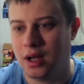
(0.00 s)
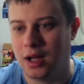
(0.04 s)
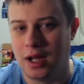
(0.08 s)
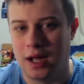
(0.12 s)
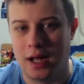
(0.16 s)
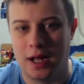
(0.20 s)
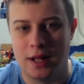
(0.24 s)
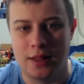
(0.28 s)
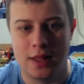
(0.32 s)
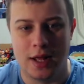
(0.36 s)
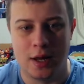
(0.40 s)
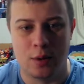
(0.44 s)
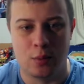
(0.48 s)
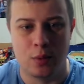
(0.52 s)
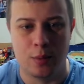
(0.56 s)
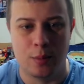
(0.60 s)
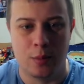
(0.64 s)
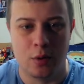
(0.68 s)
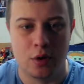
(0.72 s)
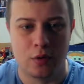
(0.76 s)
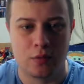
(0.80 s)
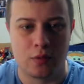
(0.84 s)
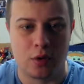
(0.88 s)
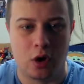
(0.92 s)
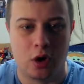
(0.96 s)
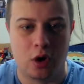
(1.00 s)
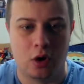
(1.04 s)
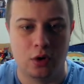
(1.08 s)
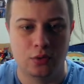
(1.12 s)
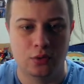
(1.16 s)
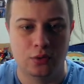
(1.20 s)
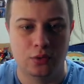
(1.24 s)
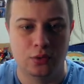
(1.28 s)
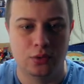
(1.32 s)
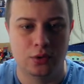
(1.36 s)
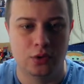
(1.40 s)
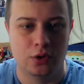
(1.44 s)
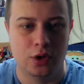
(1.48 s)
And then we move
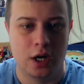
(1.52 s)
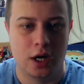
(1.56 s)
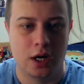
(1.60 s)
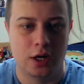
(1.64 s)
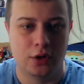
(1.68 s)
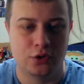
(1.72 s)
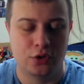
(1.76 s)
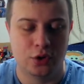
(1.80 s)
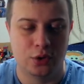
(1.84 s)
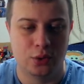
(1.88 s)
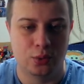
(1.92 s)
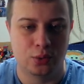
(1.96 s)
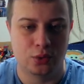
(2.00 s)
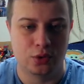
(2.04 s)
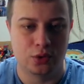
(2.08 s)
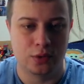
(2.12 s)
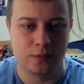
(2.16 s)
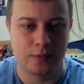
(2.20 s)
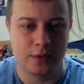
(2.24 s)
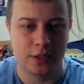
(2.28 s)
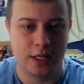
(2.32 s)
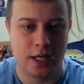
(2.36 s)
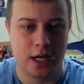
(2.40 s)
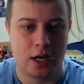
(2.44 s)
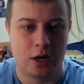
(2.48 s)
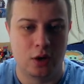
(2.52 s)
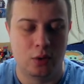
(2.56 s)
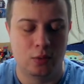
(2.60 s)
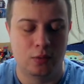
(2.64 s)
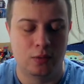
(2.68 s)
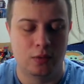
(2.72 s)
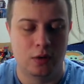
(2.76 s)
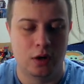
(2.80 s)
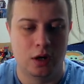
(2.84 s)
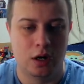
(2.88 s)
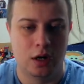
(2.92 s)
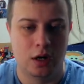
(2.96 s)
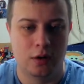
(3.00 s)
on to something now
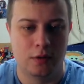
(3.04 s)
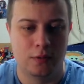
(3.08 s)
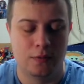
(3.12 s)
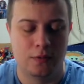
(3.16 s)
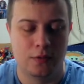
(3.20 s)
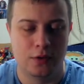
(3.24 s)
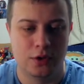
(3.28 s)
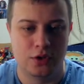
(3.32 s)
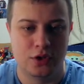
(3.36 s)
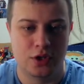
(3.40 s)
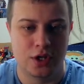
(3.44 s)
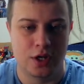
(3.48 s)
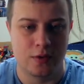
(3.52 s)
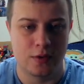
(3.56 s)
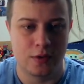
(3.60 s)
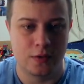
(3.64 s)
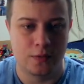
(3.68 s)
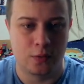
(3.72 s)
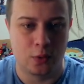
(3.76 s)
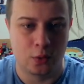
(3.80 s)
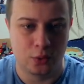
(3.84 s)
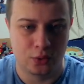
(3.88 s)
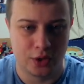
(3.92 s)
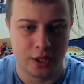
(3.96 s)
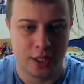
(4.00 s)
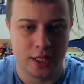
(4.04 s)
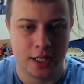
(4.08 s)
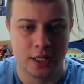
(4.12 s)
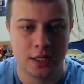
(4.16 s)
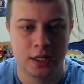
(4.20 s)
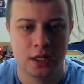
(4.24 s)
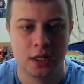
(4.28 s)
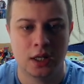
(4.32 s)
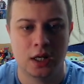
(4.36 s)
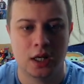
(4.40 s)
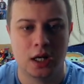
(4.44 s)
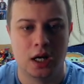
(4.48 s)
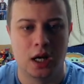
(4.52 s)
for Series 14,
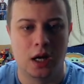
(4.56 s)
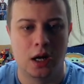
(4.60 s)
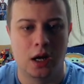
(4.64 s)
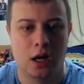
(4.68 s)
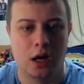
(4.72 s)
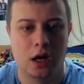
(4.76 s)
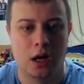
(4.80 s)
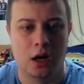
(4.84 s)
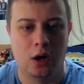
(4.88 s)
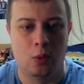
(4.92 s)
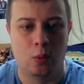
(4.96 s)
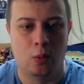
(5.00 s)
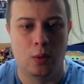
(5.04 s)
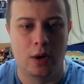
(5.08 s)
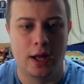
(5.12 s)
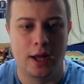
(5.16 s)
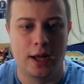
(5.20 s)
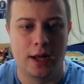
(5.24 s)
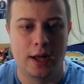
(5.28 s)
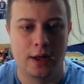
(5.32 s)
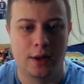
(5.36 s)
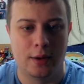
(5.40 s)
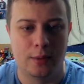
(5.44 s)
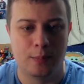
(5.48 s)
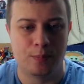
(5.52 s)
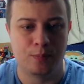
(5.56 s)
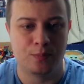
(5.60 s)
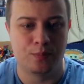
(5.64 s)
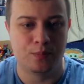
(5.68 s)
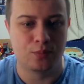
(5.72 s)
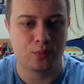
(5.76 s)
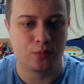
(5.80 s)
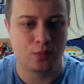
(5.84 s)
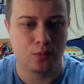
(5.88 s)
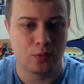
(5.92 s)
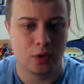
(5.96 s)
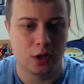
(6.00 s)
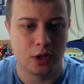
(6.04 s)
where
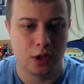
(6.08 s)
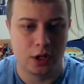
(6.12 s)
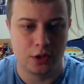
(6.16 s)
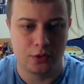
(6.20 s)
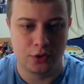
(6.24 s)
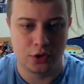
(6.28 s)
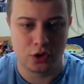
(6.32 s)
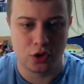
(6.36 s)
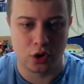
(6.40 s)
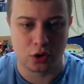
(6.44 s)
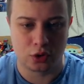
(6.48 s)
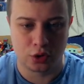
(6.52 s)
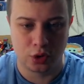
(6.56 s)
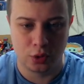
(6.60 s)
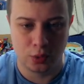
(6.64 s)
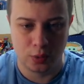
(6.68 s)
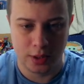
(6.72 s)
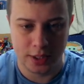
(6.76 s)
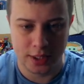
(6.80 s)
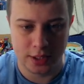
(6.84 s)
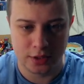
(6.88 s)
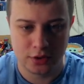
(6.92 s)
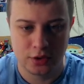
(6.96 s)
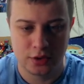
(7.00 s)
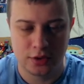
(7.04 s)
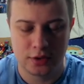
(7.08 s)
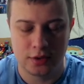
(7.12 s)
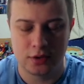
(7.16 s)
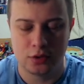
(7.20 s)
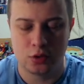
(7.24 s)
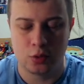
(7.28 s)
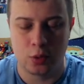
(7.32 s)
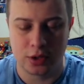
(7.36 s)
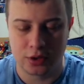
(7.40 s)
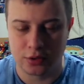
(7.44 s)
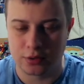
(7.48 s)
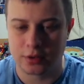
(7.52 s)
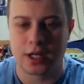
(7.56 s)
the Doctor Who Leaks
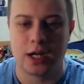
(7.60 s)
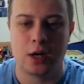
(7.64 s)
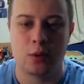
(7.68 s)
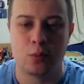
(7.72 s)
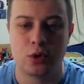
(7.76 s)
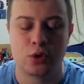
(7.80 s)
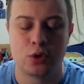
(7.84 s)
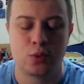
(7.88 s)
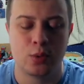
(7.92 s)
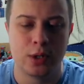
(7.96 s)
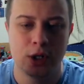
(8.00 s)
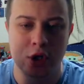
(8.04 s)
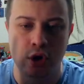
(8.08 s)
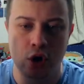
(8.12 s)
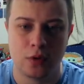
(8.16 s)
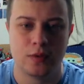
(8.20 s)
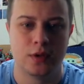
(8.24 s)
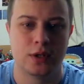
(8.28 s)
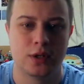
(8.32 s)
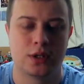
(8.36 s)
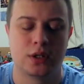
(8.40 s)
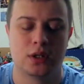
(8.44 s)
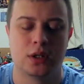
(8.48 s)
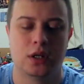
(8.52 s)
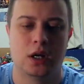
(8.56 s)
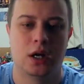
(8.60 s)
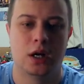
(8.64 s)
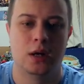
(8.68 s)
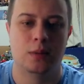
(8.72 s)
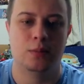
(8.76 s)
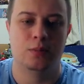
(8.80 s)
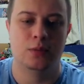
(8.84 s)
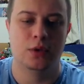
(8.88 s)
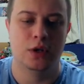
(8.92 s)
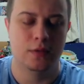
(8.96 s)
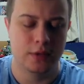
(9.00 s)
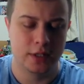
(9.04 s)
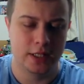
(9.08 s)
Twitter account, which we covered
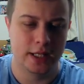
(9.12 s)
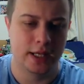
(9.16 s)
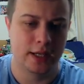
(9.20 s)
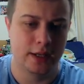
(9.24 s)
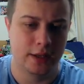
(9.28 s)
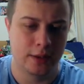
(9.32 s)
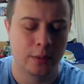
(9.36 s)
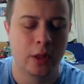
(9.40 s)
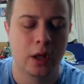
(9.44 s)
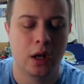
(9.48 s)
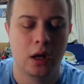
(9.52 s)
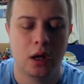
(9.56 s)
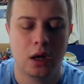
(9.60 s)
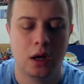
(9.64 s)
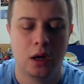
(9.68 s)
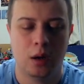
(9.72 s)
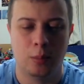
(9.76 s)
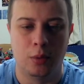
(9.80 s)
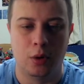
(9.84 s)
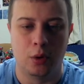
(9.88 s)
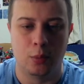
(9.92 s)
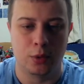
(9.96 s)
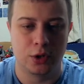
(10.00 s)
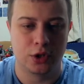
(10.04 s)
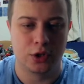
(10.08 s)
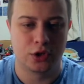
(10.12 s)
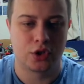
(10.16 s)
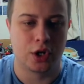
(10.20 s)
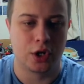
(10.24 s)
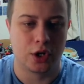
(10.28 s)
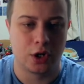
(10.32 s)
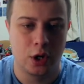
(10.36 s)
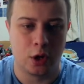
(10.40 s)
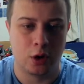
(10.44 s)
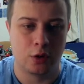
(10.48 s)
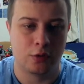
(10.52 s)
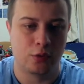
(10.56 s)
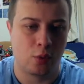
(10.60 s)
the other day, but we're just going to
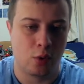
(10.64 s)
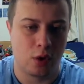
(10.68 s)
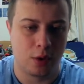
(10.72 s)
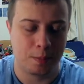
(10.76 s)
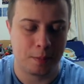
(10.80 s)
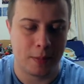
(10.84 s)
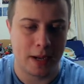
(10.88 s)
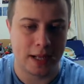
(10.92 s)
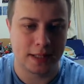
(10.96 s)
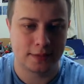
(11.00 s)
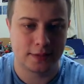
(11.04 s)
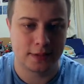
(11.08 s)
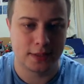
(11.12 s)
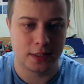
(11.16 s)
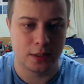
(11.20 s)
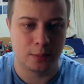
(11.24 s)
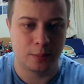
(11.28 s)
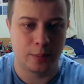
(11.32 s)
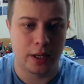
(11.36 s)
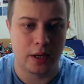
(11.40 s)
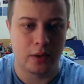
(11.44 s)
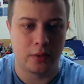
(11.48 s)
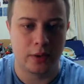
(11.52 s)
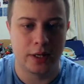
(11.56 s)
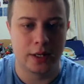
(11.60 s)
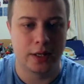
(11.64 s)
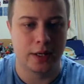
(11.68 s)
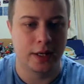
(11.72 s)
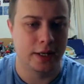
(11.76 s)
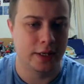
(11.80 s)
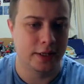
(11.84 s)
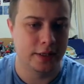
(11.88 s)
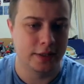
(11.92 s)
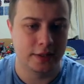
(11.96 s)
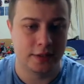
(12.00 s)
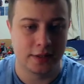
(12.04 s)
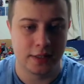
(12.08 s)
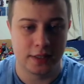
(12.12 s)
go over what Matt said about it. And
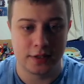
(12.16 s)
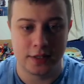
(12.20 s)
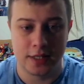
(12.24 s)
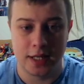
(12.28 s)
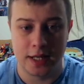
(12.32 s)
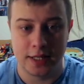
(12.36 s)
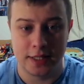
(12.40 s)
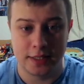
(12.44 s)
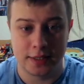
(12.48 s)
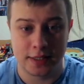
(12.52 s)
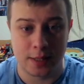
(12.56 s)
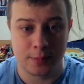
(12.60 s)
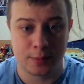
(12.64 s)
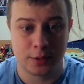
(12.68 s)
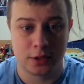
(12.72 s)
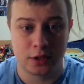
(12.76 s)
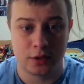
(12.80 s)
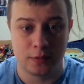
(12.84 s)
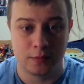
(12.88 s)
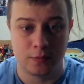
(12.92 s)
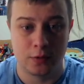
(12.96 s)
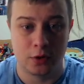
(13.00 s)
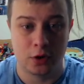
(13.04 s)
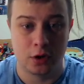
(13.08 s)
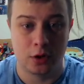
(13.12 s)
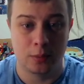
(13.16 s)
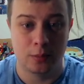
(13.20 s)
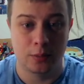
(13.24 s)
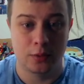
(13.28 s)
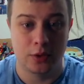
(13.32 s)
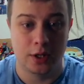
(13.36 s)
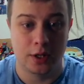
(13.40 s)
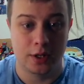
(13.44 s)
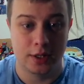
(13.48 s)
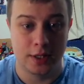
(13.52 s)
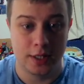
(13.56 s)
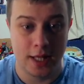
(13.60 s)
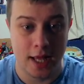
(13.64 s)
he says, yeah, he's happy to confirm
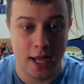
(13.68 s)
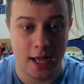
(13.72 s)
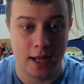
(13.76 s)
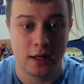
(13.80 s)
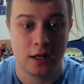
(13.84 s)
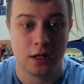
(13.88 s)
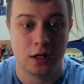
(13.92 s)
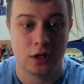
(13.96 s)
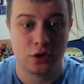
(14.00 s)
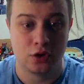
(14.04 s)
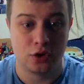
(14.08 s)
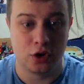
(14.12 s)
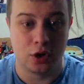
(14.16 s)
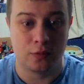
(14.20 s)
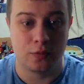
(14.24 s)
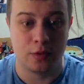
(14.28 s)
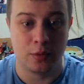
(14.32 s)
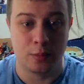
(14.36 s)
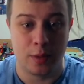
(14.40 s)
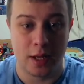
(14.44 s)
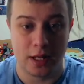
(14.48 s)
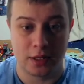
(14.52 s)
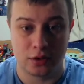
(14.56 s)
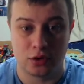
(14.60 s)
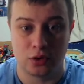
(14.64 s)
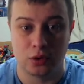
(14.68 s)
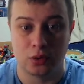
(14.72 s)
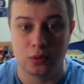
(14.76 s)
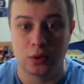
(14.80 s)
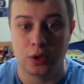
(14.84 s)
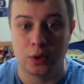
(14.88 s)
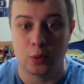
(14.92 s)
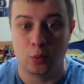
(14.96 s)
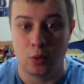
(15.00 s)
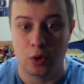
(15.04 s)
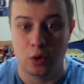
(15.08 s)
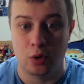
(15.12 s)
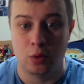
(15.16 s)
that, yeah, Sophie Petzl
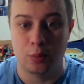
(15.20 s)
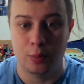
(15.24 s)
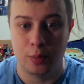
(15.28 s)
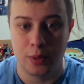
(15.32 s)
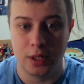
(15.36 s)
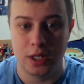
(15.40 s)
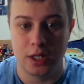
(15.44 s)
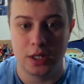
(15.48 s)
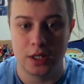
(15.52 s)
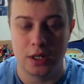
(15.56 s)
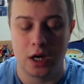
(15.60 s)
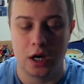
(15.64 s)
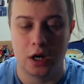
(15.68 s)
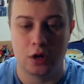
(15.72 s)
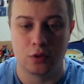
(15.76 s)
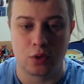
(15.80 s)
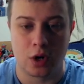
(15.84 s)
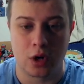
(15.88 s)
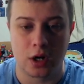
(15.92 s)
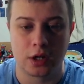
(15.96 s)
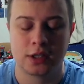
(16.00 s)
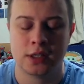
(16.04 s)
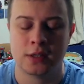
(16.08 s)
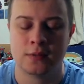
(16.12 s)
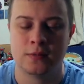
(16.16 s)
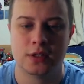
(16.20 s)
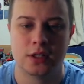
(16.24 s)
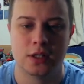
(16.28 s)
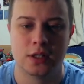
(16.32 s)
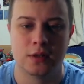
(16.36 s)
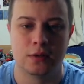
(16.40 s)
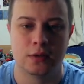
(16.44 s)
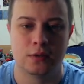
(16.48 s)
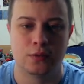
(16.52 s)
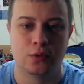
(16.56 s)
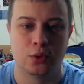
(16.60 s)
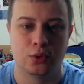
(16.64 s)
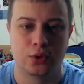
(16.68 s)
will be writing for
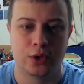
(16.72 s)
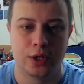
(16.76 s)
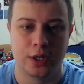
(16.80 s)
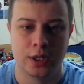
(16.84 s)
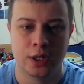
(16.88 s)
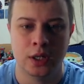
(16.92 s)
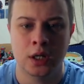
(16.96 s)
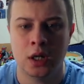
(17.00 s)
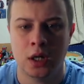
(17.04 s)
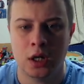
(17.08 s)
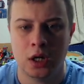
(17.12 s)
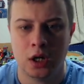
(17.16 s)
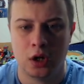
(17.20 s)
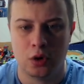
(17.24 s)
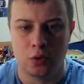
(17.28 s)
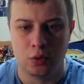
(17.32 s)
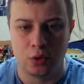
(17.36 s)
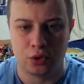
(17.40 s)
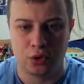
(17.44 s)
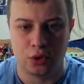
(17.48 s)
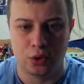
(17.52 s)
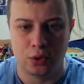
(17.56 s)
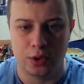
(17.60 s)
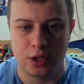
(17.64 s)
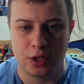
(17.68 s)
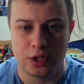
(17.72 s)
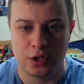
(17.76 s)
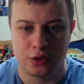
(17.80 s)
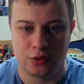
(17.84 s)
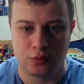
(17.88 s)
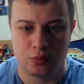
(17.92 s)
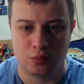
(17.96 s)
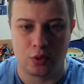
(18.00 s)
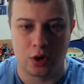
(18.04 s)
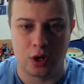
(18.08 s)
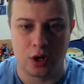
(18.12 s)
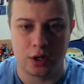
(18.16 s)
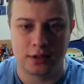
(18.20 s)
Series 14. Russell is
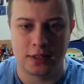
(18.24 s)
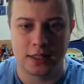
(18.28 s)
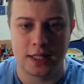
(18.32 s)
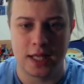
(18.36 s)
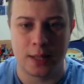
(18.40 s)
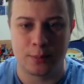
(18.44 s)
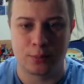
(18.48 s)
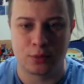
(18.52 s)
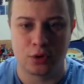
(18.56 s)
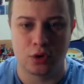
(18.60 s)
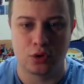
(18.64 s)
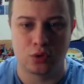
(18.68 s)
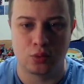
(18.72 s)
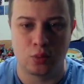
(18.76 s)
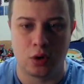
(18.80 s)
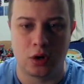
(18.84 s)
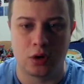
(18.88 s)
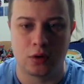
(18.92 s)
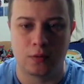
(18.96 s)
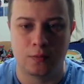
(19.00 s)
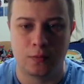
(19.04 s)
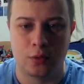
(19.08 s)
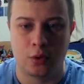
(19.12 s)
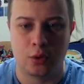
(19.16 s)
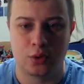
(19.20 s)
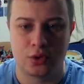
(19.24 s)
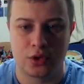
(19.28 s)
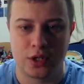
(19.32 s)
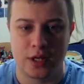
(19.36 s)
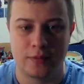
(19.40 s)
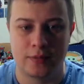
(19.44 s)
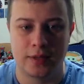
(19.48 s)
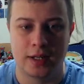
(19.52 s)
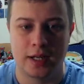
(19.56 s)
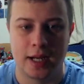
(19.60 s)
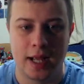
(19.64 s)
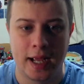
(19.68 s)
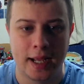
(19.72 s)
writing Episodes 1, 4,
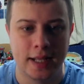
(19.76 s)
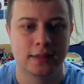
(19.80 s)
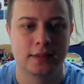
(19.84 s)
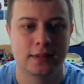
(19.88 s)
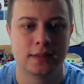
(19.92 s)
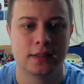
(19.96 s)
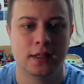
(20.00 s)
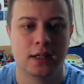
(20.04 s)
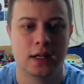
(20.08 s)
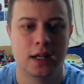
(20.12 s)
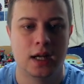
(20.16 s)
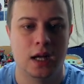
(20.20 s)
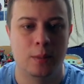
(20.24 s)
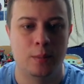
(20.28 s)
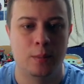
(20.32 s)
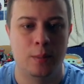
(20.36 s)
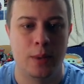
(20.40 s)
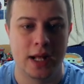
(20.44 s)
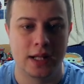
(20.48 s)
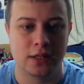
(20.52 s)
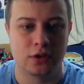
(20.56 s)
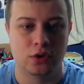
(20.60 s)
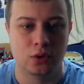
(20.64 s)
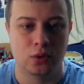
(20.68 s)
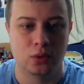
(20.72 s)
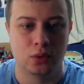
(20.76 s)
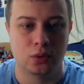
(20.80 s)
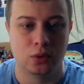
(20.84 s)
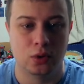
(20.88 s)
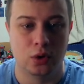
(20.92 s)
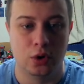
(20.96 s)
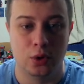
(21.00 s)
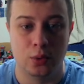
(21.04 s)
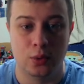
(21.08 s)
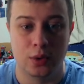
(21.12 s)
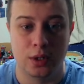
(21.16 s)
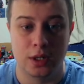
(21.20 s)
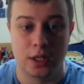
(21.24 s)
7, and 8. And Petzl,
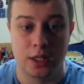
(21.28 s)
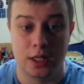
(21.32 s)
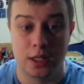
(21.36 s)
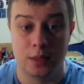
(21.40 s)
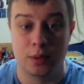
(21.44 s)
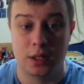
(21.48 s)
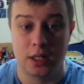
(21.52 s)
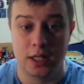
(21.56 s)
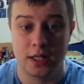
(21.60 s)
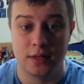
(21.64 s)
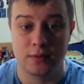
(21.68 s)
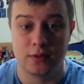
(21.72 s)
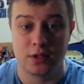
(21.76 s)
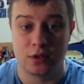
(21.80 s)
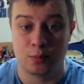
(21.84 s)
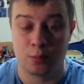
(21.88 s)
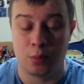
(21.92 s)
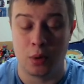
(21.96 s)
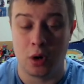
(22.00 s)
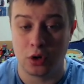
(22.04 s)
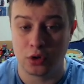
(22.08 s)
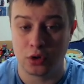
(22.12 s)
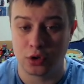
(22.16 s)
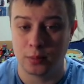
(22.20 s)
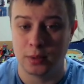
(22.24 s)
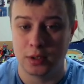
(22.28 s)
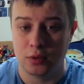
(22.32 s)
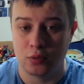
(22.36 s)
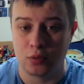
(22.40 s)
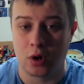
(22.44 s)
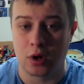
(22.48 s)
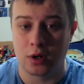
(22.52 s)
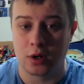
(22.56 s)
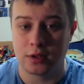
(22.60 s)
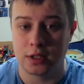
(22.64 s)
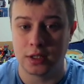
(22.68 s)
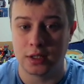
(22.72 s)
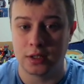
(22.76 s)
who he believes is possibly
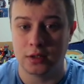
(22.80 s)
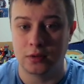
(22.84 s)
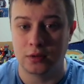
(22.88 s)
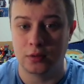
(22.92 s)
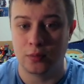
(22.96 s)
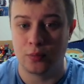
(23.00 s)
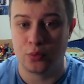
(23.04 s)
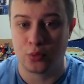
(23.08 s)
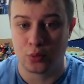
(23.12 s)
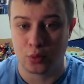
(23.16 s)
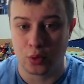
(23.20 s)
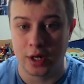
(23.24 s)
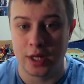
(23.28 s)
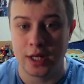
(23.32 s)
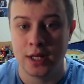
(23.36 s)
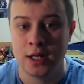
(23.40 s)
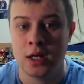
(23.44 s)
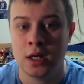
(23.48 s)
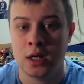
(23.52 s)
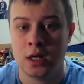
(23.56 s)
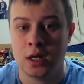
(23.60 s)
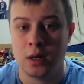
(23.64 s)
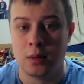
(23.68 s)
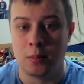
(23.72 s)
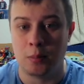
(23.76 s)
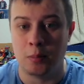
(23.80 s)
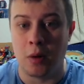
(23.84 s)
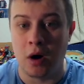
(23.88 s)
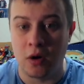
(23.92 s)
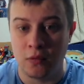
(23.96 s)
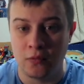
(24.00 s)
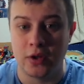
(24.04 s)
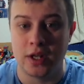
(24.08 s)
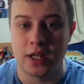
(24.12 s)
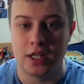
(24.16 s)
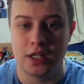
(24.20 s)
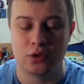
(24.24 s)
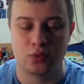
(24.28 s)
writing 3.
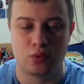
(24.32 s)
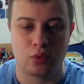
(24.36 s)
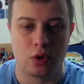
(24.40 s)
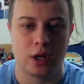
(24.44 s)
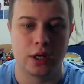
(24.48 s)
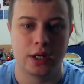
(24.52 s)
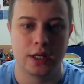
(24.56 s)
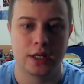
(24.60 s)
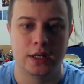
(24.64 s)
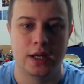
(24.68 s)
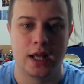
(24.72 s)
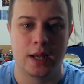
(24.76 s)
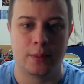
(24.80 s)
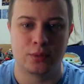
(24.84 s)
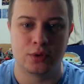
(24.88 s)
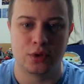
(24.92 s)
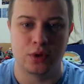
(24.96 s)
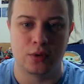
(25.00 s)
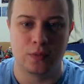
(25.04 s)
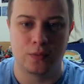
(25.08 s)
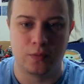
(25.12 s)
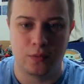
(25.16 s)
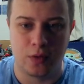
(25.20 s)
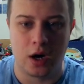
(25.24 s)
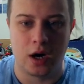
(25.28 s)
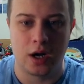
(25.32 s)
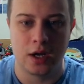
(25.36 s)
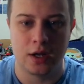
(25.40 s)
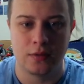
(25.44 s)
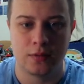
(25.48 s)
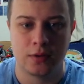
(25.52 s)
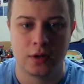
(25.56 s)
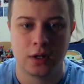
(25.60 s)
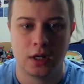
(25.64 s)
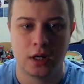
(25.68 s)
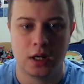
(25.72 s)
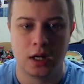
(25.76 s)
Moffat is writing Episode 5.